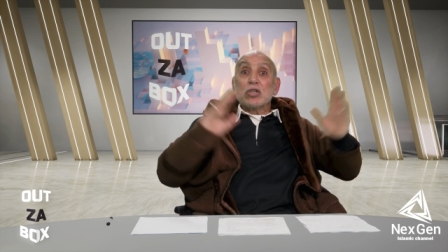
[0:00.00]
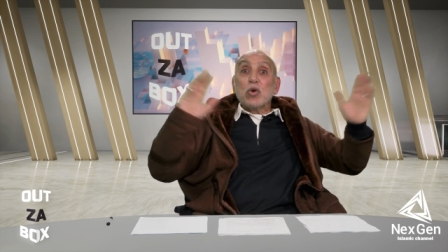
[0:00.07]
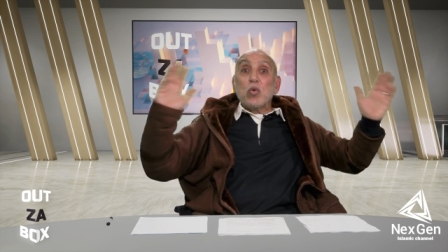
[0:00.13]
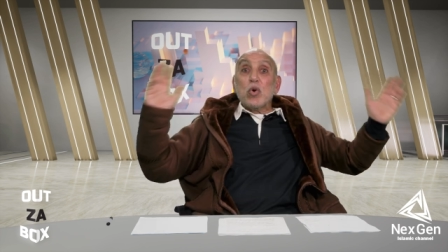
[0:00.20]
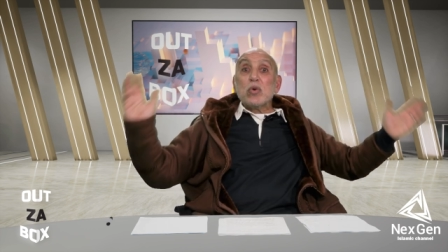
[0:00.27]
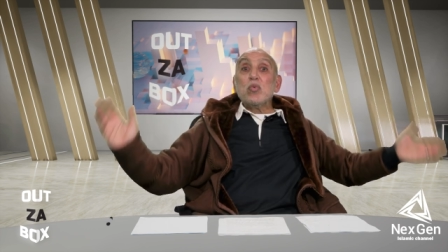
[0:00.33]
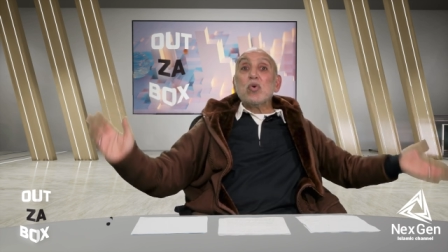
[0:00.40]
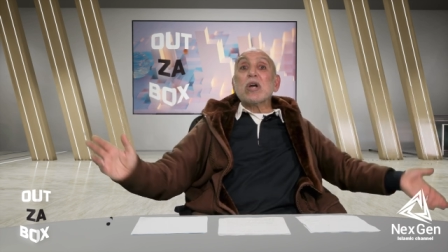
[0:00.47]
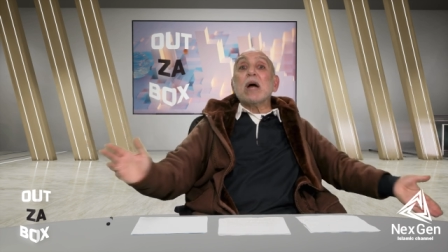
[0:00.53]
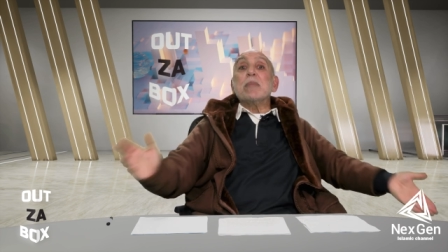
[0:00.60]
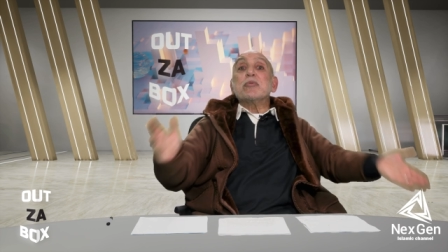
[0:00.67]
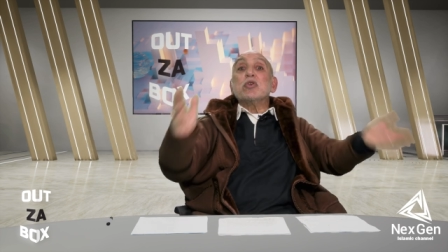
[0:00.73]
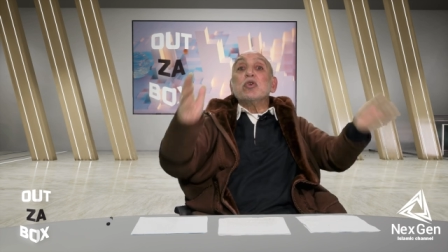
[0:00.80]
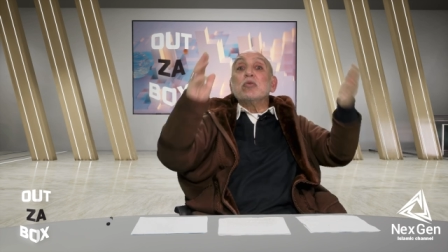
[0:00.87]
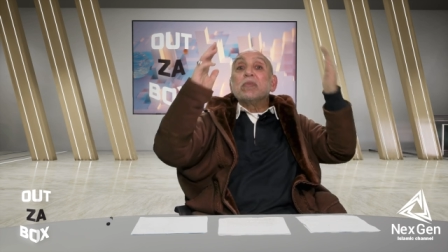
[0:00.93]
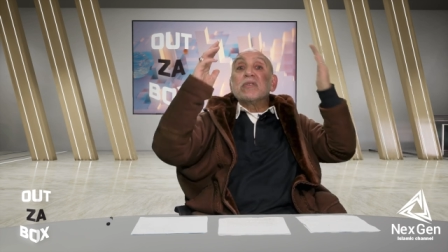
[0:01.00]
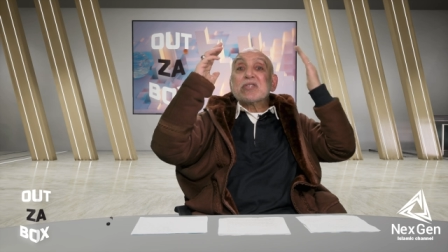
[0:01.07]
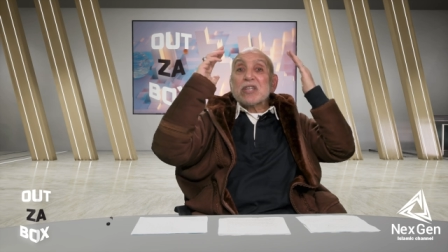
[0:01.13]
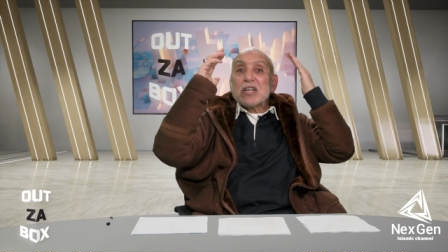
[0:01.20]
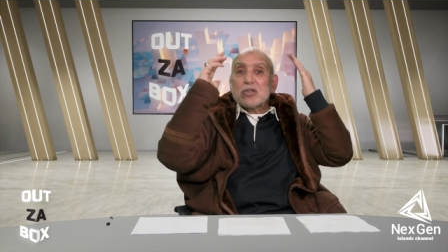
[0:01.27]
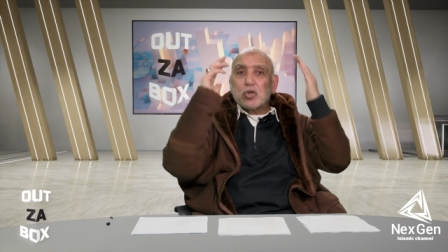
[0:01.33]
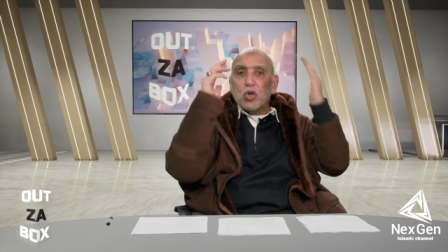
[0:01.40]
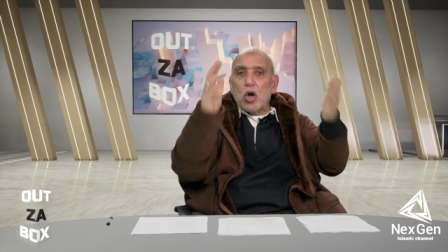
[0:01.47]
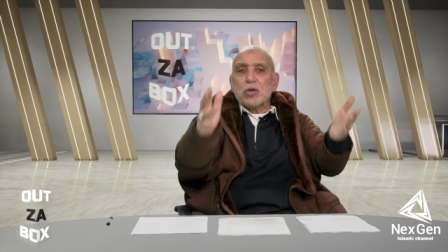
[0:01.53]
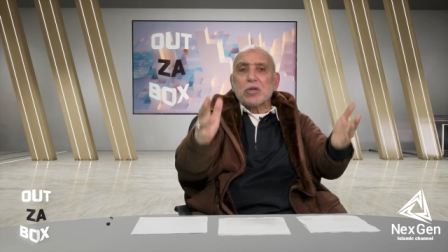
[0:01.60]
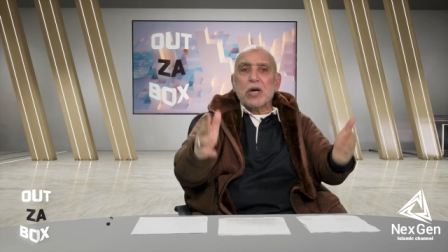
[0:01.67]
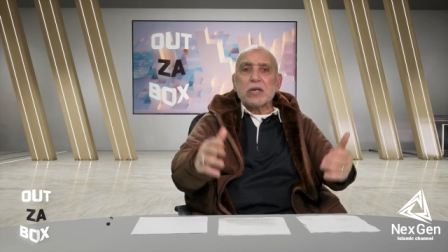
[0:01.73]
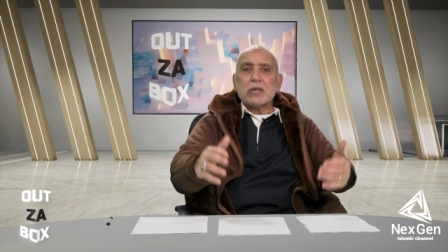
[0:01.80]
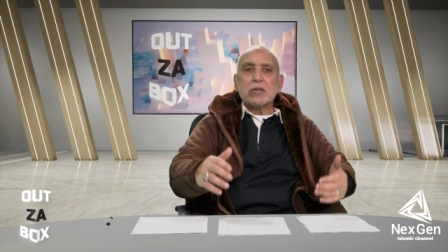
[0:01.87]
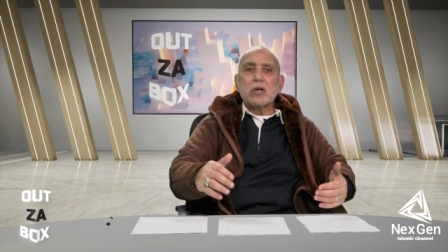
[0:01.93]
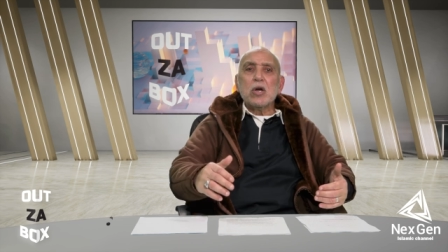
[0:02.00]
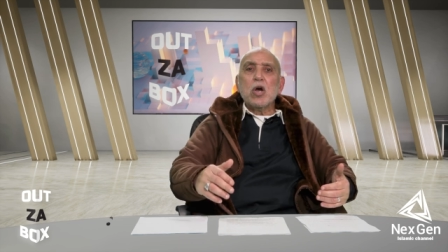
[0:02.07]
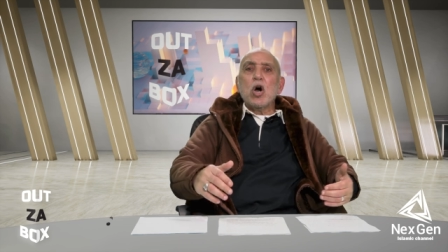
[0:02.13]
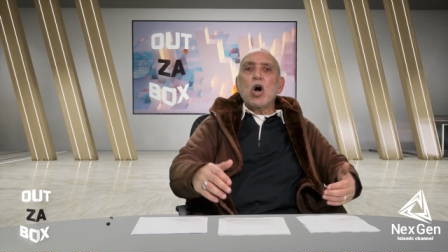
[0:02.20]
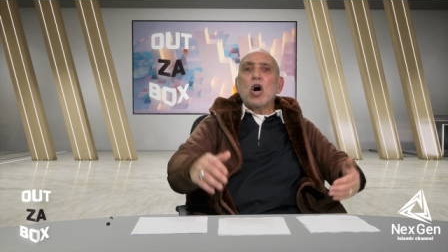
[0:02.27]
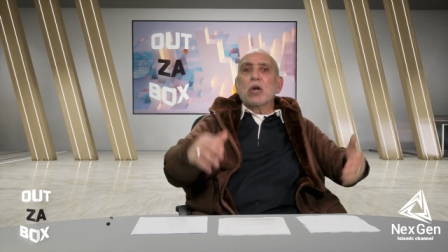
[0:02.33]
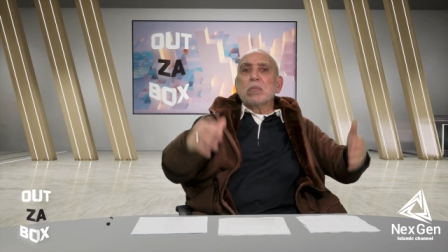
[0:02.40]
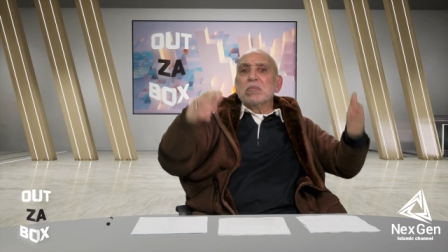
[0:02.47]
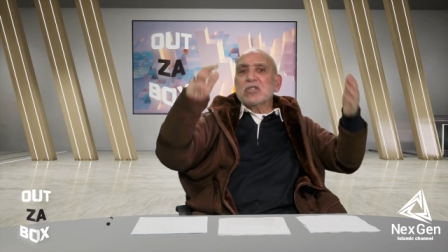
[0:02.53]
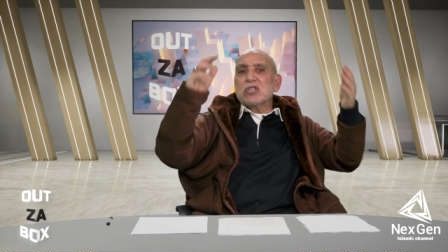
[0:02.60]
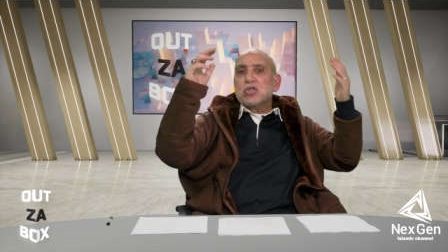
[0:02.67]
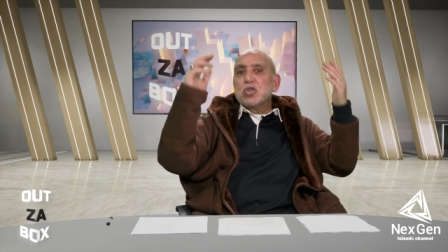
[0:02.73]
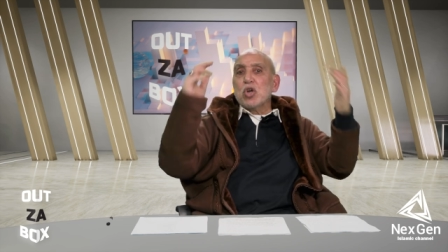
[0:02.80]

So when we come to you, Mr. Donor or Ms.